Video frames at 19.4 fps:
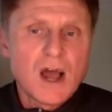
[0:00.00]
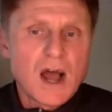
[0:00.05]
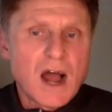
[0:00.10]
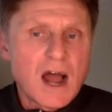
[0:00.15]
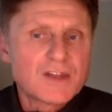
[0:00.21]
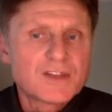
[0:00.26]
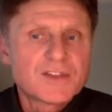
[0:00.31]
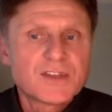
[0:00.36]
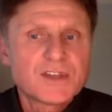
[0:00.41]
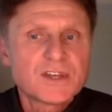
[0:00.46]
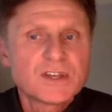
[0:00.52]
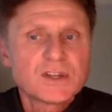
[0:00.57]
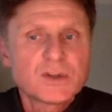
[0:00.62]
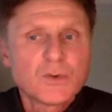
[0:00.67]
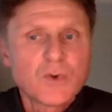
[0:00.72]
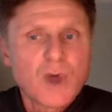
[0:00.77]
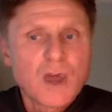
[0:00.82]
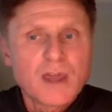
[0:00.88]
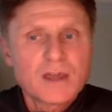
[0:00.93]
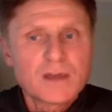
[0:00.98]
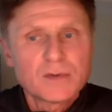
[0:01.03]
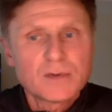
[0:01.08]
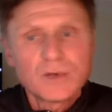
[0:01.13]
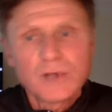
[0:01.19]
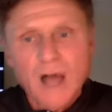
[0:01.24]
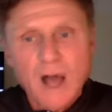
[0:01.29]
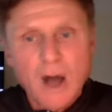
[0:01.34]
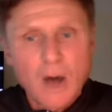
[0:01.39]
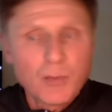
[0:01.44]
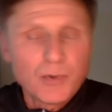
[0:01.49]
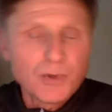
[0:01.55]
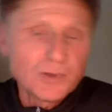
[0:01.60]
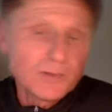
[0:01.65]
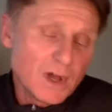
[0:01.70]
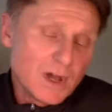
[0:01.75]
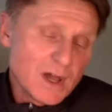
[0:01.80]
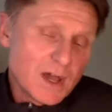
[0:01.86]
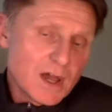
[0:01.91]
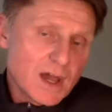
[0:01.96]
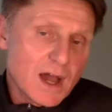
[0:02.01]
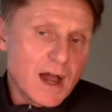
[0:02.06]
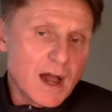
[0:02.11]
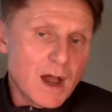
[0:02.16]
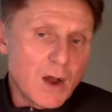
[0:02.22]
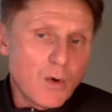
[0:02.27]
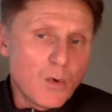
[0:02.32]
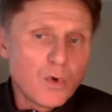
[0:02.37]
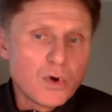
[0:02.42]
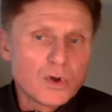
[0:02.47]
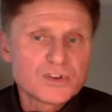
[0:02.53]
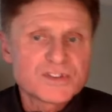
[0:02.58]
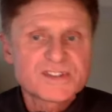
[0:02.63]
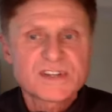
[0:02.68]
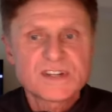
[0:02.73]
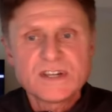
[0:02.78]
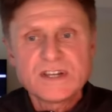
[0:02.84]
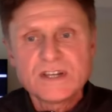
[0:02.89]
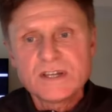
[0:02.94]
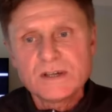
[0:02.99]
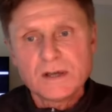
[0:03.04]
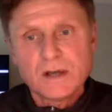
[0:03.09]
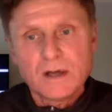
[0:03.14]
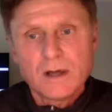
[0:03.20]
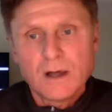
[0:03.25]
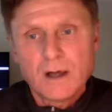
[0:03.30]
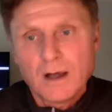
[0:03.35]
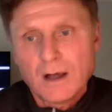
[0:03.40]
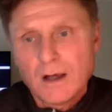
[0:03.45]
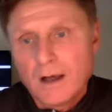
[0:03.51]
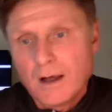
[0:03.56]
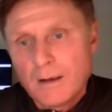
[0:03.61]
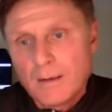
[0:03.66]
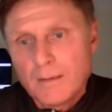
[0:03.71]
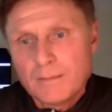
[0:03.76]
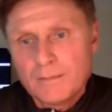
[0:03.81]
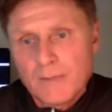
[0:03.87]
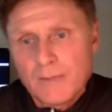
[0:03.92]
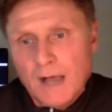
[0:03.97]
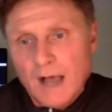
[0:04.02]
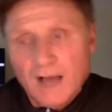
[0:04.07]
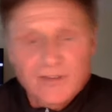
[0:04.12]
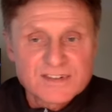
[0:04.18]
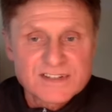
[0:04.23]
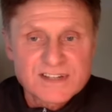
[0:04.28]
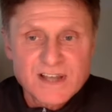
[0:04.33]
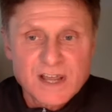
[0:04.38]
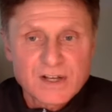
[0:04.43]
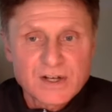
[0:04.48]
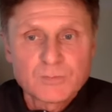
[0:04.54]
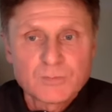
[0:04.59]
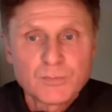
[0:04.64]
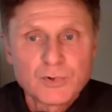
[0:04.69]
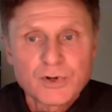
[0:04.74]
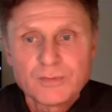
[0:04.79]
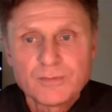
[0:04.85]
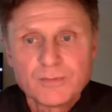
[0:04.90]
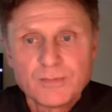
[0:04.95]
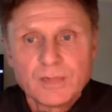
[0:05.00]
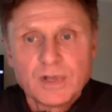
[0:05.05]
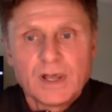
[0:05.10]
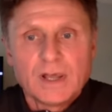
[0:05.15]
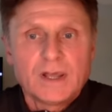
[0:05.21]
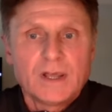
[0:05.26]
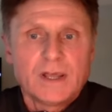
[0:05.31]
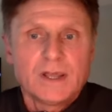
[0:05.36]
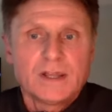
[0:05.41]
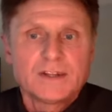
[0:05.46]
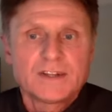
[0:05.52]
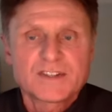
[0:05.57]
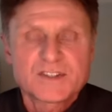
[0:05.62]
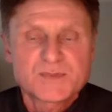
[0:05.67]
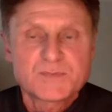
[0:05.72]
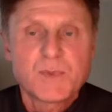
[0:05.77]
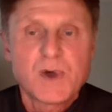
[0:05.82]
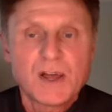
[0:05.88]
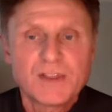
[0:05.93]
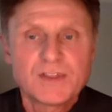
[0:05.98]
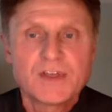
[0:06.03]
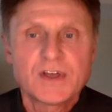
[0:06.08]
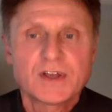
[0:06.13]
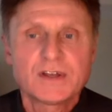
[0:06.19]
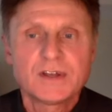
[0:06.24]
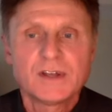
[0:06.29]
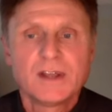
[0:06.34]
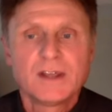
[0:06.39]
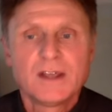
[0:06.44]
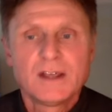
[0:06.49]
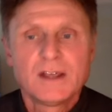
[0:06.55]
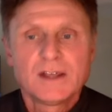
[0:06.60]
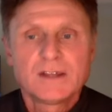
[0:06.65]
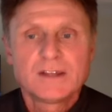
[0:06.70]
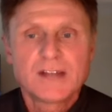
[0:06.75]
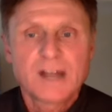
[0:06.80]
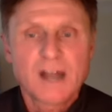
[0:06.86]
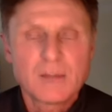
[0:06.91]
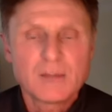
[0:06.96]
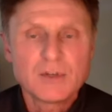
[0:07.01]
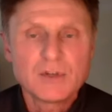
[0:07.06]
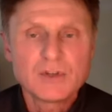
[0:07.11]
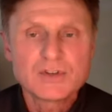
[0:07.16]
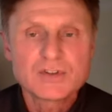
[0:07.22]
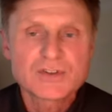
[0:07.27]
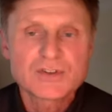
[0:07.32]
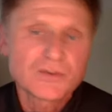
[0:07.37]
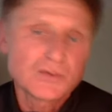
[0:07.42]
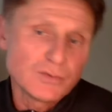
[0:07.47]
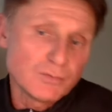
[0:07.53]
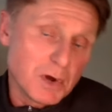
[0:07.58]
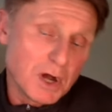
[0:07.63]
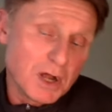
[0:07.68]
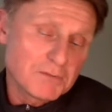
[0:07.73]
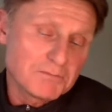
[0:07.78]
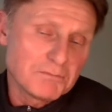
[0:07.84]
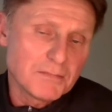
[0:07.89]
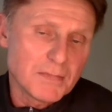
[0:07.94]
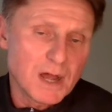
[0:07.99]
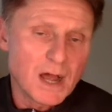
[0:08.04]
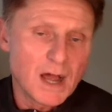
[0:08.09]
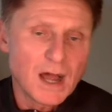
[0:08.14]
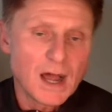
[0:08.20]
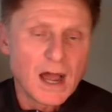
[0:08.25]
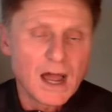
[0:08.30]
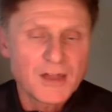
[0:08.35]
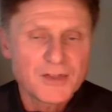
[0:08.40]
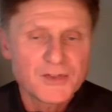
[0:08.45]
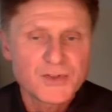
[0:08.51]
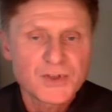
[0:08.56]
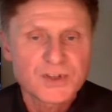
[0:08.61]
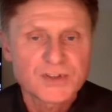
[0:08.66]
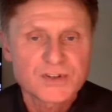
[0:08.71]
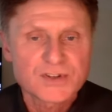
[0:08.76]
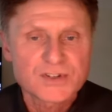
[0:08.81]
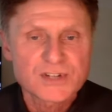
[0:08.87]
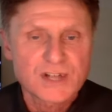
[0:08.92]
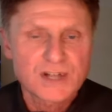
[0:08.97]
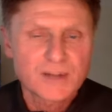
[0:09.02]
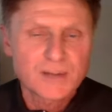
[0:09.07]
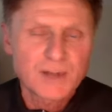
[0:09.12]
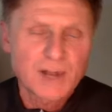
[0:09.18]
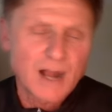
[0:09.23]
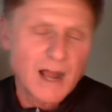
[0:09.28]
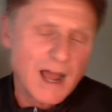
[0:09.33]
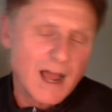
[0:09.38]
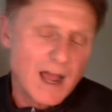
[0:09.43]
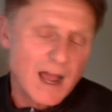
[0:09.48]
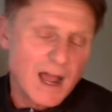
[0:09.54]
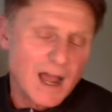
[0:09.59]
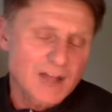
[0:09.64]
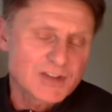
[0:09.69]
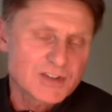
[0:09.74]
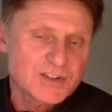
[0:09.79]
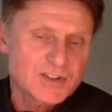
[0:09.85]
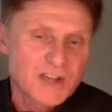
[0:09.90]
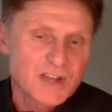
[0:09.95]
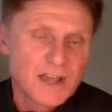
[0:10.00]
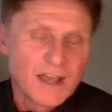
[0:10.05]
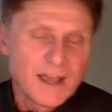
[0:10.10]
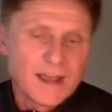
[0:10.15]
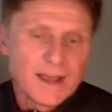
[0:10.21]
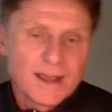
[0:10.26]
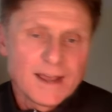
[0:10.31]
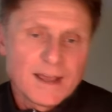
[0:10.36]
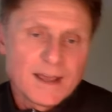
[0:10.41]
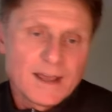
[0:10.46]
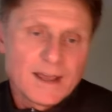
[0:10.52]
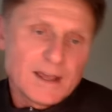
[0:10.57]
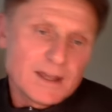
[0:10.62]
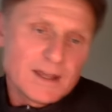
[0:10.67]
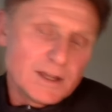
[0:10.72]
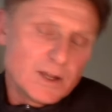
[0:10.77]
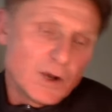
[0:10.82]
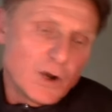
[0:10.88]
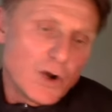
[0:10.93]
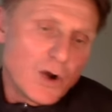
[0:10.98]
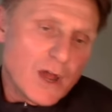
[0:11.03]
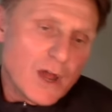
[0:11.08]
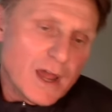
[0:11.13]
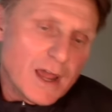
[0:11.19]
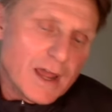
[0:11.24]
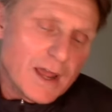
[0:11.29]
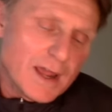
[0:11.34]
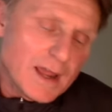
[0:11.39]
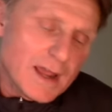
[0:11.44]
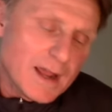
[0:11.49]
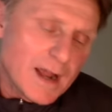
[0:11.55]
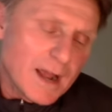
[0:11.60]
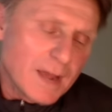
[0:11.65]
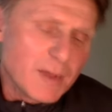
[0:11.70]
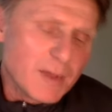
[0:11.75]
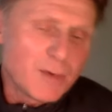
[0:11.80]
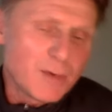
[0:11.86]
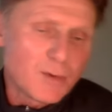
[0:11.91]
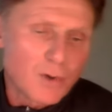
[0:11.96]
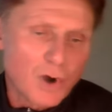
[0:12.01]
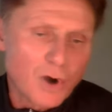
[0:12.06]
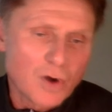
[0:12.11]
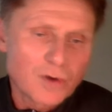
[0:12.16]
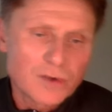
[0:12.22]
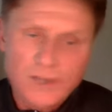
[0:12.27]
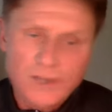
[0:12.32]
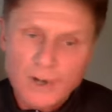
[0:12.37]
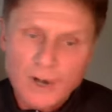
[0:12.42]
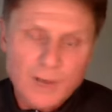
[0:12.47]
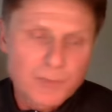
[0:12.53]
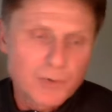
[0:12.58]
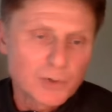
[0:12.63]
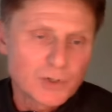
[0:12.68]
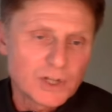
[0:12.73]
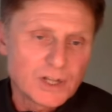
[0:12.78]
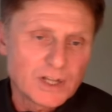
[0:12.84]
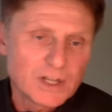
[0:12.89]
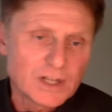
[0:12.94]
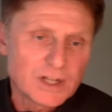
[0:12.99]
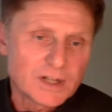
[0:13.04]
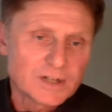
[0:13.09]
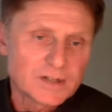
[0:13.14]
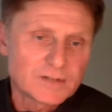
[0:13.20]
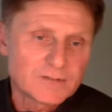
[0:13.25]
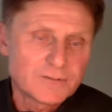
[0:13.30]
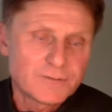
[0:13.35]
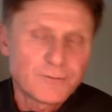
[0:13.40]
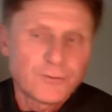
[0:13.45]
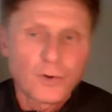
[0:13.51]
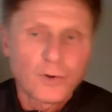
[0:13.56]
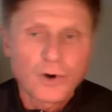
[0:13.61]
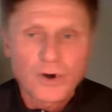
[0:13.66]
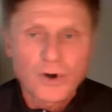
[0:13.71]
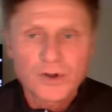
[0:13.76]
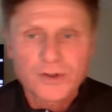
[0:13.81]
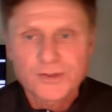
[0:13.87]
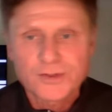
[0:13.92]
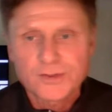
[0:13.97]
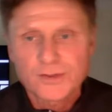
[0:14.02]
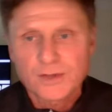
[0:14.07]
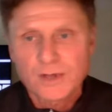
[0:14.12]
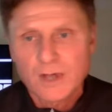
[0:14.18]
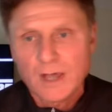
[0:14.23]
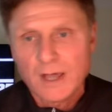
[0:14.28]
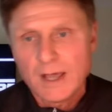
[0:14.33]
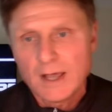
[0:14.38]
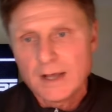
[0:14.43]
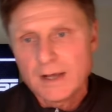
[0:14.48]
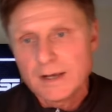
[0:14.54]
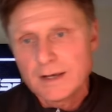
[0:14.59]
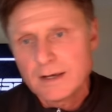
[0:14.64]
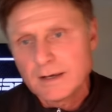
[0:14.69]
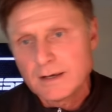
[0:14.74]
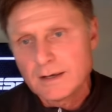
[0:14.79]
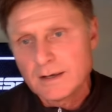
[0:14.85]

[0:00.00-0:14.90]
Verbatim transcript: I think in a way it will help him. We'll see. Obviously, I didn't put him in the spot that I'm used to, but I think they're slightly better. I just, you know, and I may be wrong, you know, I put England 4th, and